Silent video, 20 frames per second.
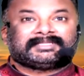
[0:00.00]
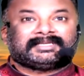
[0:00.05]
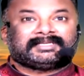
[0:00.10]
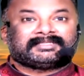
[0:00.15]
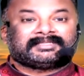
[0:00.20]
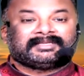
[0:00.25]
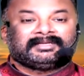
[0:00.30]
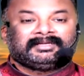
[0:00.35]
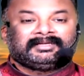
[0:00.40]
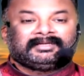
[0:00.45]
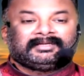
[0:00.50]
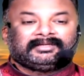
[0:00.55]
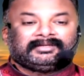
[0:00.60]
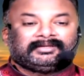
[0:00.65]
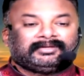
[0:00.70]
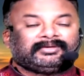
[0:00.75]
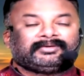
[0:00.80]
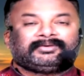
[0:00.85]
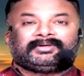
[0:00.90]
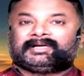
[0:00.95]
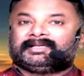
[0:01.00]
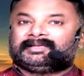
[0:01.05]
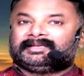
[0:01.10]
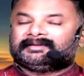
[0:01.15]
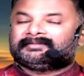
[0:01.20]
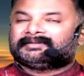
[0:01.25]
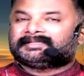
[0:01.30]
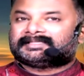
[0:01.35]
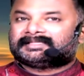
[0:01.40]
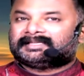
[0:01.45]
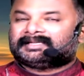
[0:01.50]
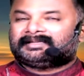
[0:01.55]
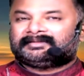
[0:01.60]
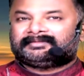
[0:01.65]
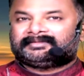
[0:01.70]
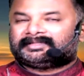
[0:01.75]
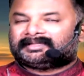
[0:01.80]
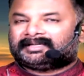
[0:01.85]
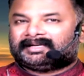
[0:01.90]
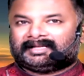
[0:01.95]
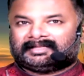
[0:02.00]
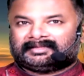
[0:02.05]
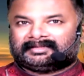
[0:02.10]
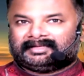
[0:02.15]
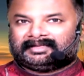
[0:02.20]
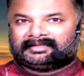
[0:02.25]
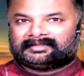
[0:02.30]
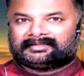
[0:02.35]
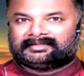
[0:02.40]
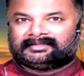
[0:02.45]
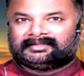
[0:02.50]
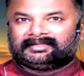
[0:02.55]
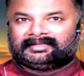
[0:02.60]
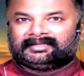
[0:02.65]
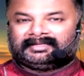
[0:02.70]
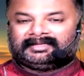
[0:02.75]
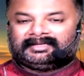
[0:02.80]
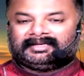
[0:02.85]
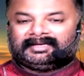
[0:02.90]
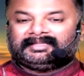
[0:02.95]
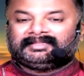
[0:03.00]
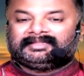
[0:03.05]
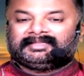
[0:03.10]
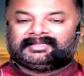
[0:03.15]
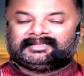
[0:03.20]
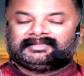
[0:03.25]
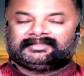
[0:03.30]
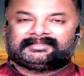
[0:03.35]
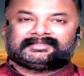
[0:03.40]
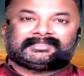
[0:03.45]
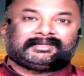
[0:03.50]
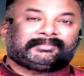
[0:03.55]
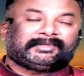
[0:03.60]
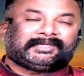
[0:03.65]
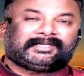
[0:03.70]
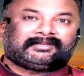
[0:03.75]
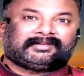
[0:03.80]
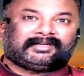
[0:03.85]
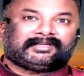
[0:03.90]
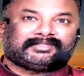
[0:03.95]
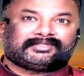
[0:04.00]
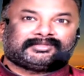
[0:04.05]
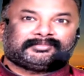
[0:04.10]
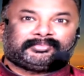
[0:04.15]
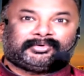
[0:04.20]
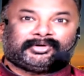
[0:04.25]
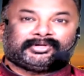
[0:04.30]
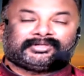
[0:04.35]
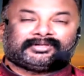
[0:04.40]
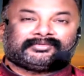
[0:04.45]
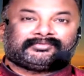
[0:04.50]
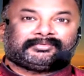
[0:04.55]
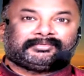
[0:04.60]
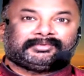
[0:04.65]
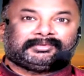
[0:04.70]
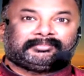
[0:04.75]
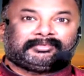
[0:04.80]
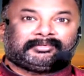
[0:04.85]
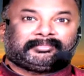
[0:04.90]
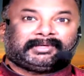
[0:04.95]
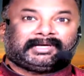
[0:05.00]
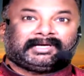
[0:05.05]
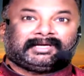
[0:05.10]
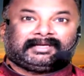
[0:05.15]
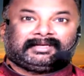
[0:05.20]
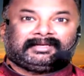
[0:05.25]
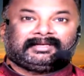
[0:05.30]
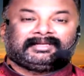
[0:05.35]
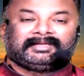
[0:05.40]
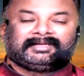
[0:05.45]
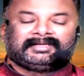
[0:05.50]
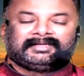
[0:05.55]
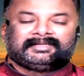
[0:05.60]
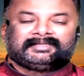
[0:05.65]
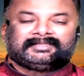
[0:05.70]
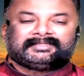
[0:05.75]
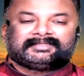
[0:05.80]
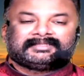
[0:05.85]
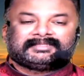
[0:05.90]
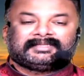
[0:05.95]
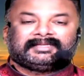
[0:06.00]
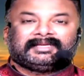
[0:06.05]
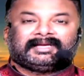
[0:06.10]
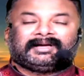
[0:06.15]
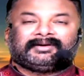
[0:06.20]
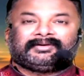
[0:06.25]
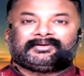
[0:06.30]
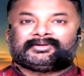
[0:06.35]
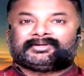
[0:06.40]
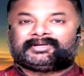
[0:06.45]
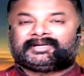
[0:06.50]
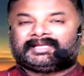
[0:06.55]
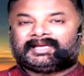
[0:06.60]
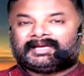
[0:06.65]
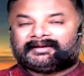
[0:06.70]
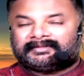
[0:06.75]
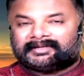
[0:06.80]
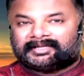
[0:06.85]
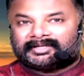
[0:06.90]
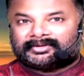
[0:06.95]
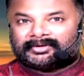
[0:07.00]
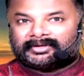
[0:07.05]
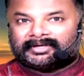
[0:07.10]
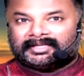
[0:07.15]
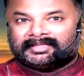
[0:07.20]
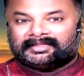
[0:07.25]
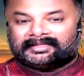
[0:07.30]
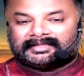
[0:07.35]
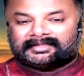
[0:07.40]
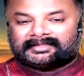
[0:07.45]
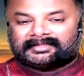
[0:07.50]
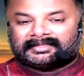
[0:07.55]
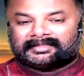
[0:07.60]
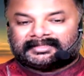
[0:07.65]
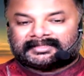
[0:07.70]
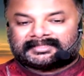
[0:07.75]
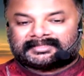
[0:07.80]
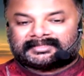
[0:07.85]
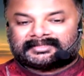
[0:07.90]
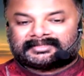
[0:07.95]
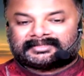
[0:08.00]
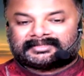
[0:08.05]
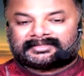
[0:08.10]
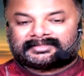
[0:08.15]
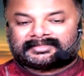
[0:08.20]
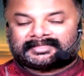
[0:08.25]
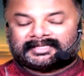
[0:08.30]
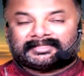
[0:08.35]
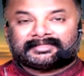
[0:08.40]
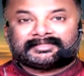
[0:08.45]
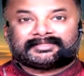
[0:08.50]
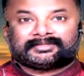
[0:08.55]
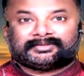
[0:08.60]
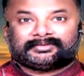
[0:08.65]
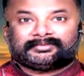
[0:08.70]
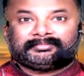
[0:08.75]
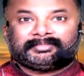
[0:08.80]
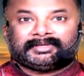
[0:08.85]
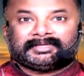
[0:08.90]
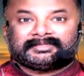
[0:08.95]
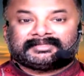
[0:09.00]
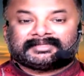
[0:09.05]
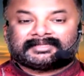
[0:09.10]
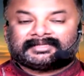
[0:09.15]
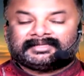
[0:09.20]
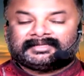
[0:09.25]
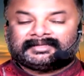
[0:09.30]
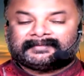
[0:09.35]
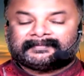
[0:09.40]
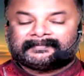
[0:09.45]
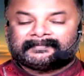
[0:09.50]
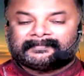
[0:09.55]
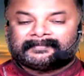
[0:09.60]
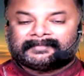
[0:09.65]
says, no, I never said a word like that. And then somebody tries to point out from the mobile, see, I already have a recording that tells you, basically